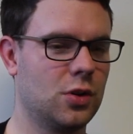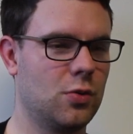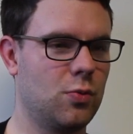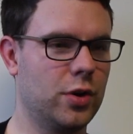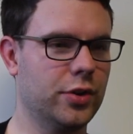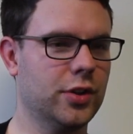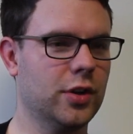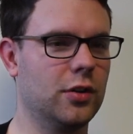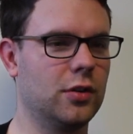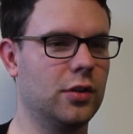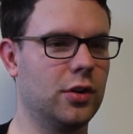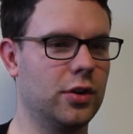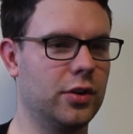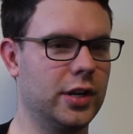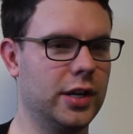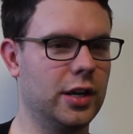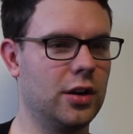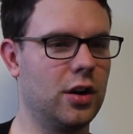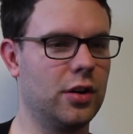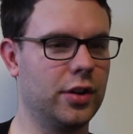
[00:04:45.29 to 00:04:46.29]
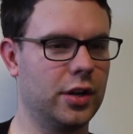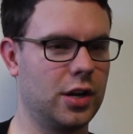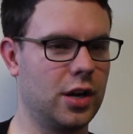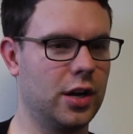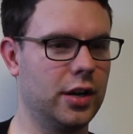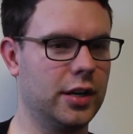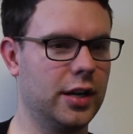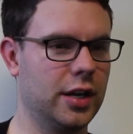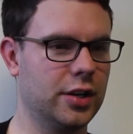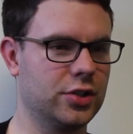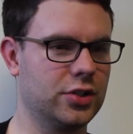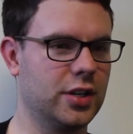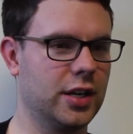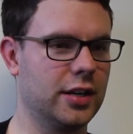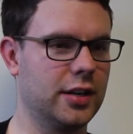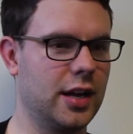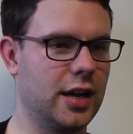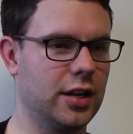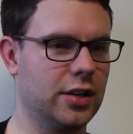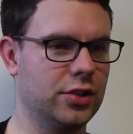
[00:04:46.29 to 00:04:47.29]
what they're learning and all the cutting edge
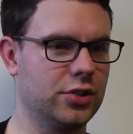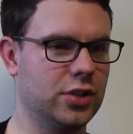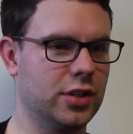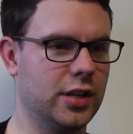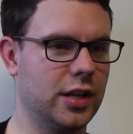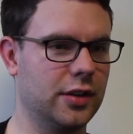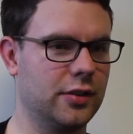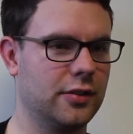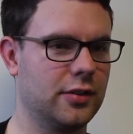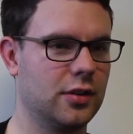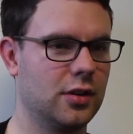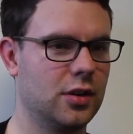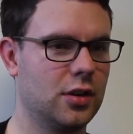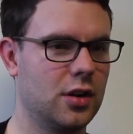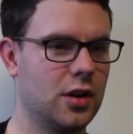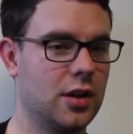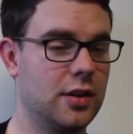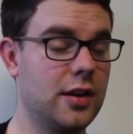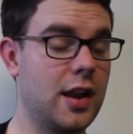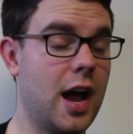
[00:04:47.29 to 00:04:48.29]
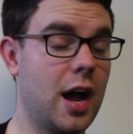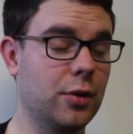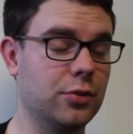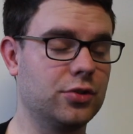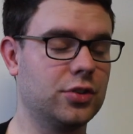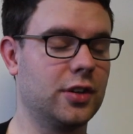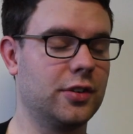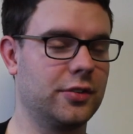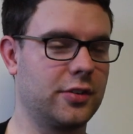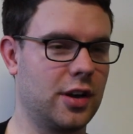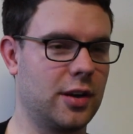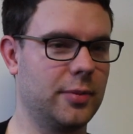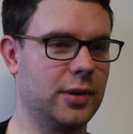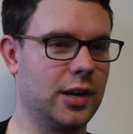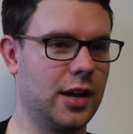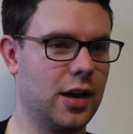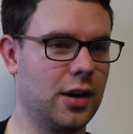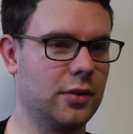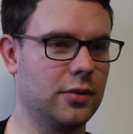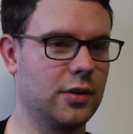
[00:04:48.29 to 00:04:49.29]
technology that's now just coming
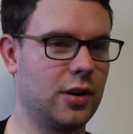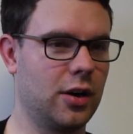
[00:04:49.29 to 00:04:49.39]
out.